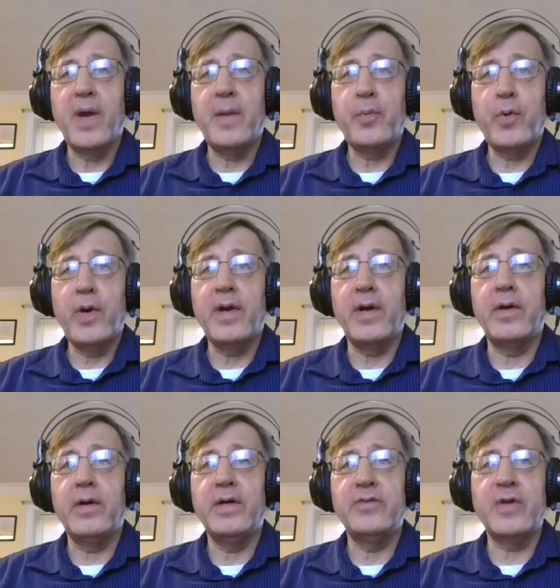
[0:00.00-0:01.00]
My
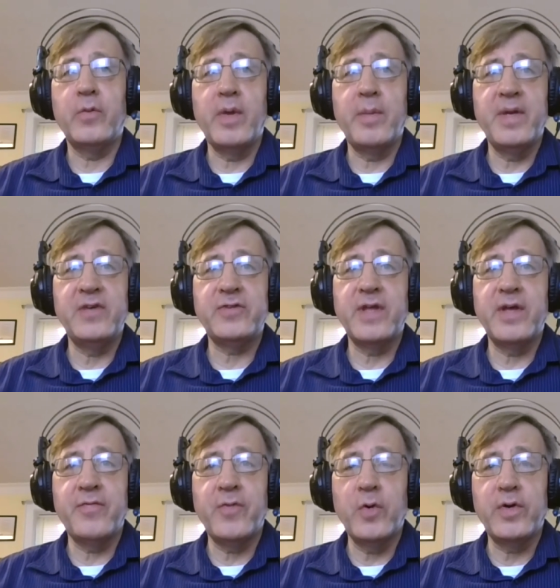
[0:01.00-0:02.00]
prayer is that we may
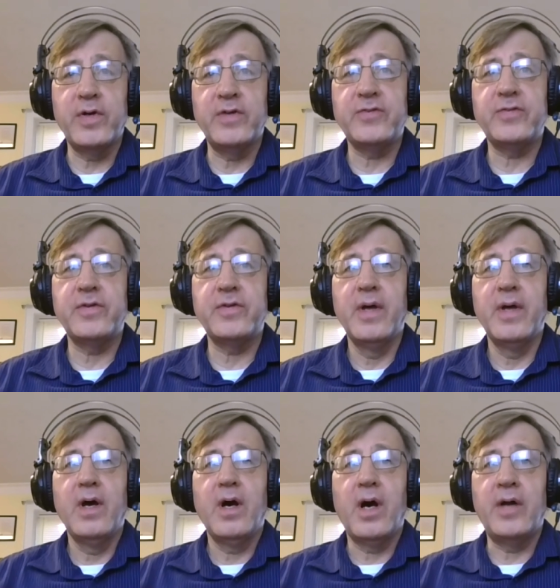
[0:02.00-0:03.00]
stay focused
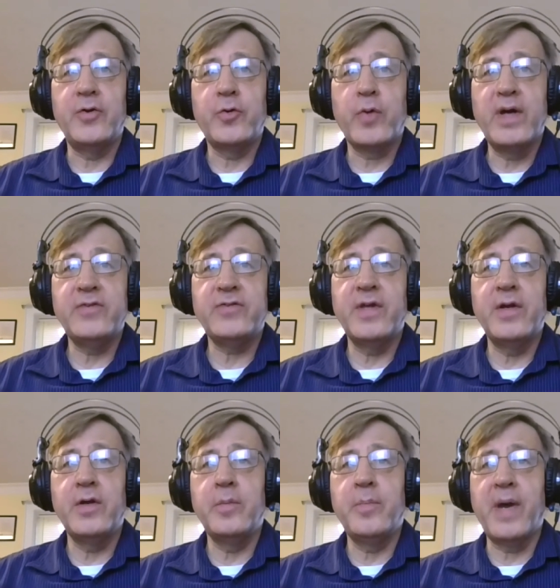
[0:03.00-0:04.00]
on Christ
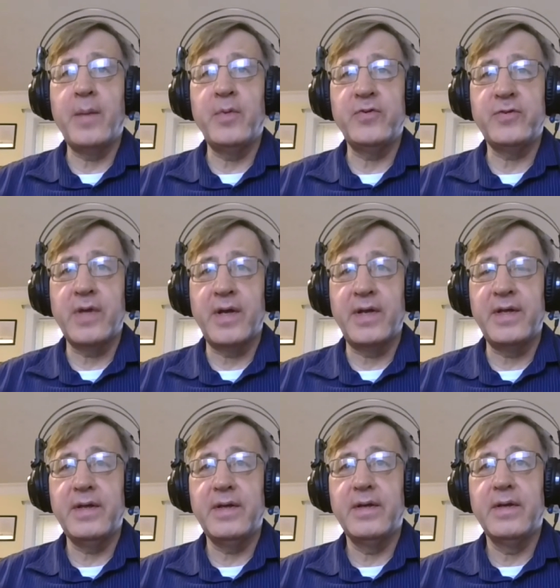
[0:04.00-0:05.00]
centered Bible
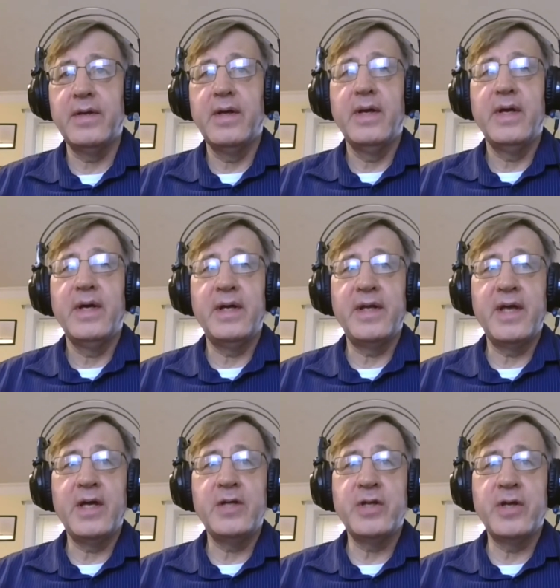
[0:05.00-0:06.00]
study,
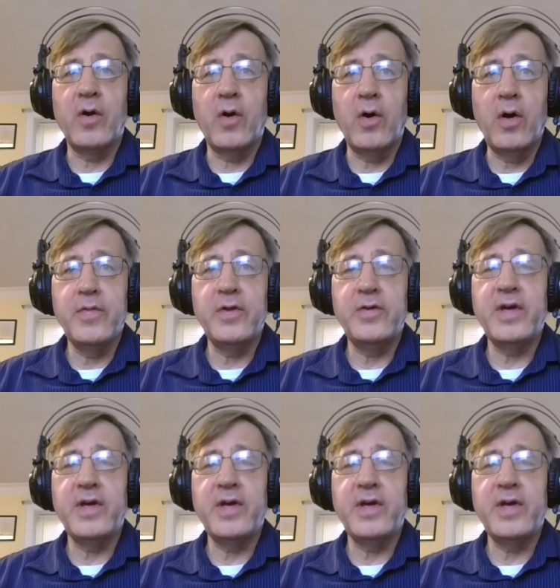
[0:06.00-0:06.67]
engaging all the